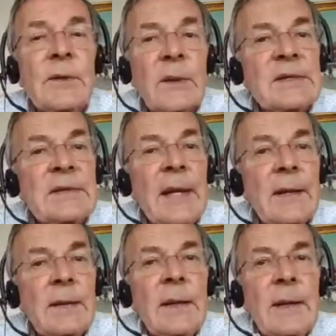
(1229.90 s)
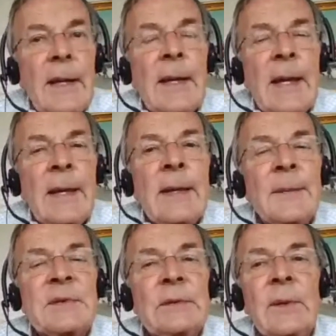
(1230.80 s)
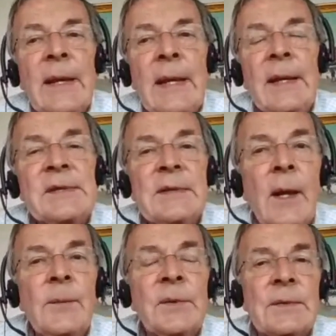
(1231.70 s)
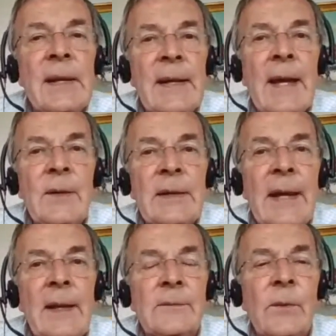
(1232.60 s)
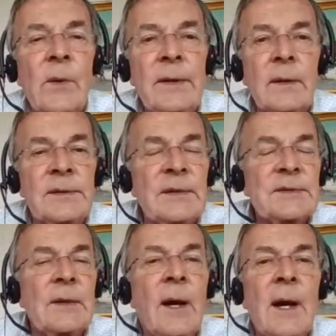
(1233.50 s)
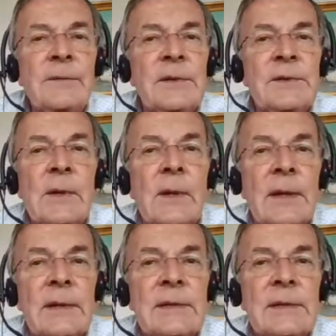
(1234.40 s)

extent, absolutely. And his numbers right now in California are just off the charts.